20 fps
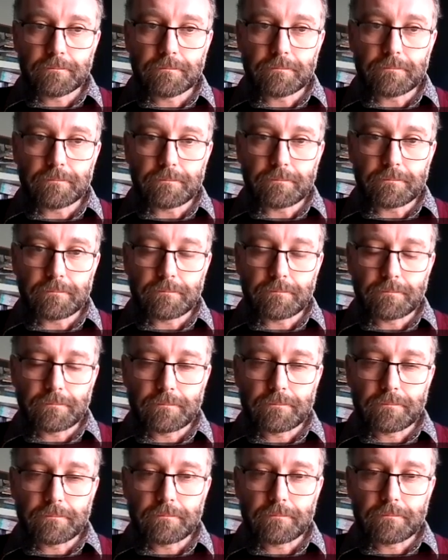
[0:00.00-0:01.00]

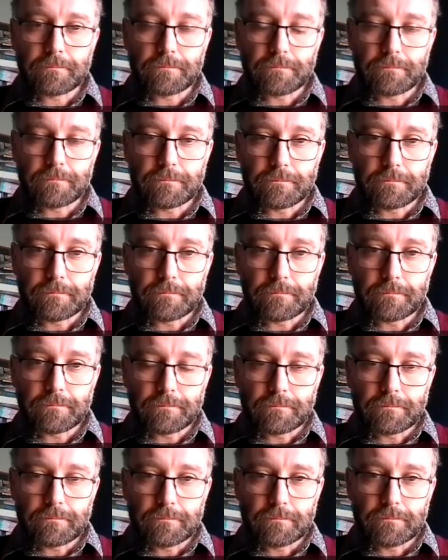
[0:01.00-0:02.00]

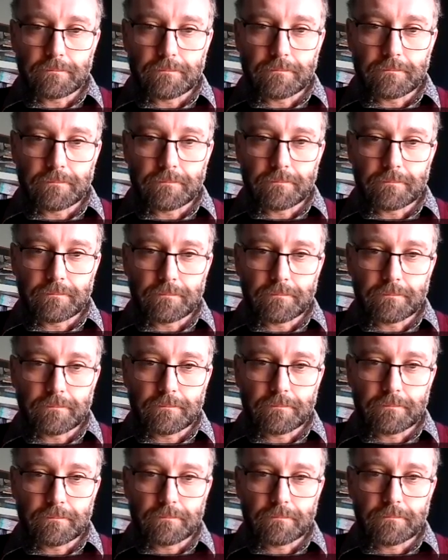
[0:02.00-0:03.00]

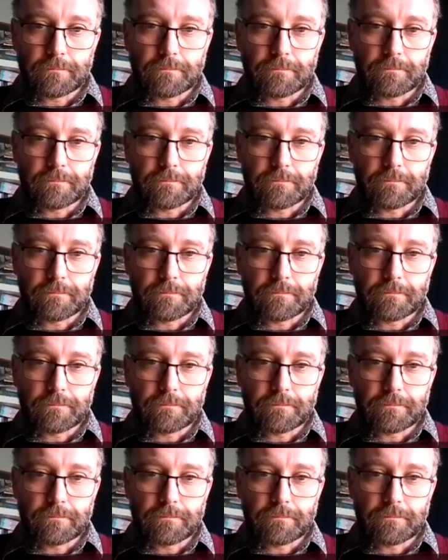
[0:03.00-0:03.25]
This person isn't speaking.